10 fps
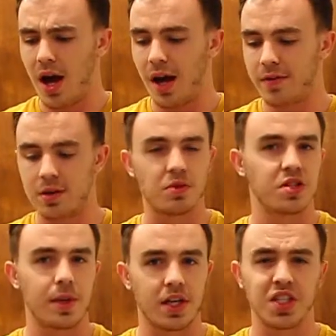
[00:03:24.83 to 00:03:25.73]
I feel like most
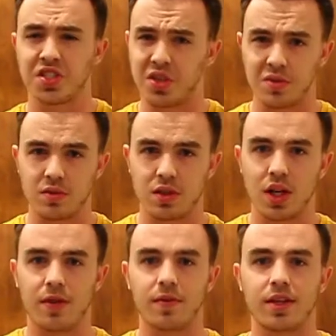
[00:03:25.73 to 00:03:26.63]
Americans don't.
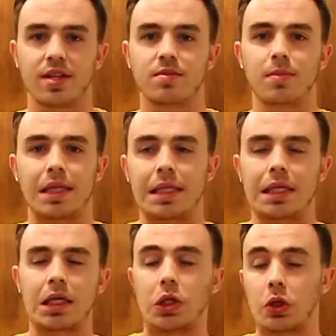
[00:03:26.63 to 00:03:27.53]
I feel like that's mainly like
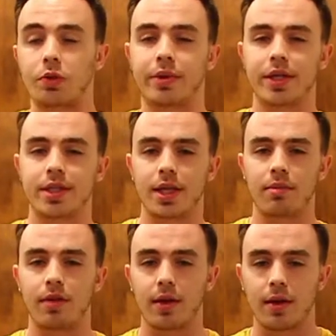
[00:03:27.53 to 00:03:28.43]
a European type
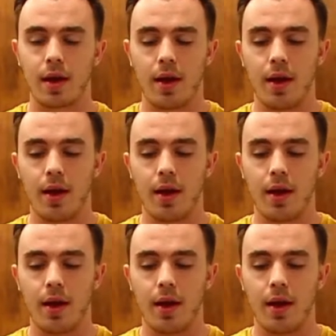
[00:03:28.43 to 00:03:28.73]
thing.